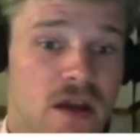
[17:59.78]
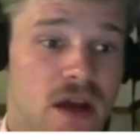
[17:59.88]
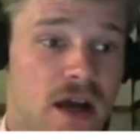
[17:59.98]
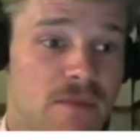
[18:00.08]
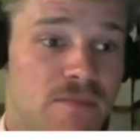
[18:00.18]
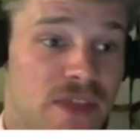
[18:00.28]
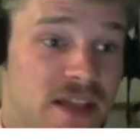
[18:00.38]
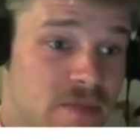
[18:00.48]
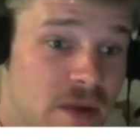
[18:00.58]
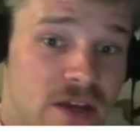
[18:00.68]
But
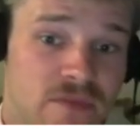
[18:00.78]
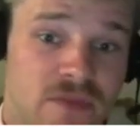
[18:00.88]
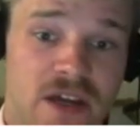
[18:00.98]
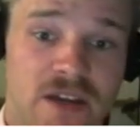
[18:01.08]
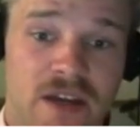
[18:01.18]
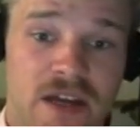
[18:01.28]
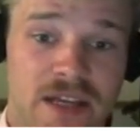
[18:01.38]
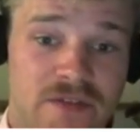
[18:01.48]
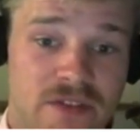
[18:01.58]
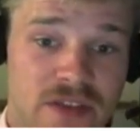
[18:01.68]
that's about it.
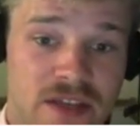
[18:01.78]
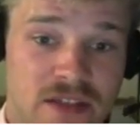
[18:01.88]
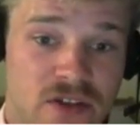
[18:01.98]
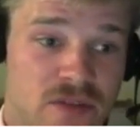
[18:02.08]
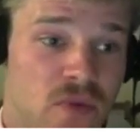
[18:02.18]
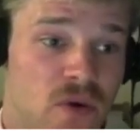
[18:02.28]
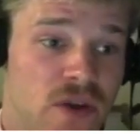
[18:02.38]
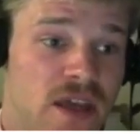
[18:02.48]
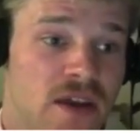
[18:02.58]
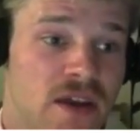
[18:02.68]
And even this induction
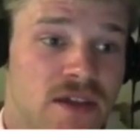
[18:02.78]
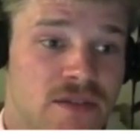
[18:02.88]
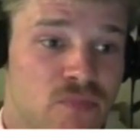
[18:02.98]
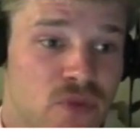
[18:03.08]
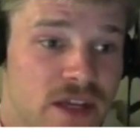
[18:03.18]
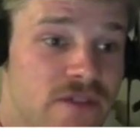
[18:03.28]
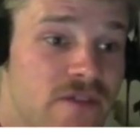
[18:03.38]
port here is pretty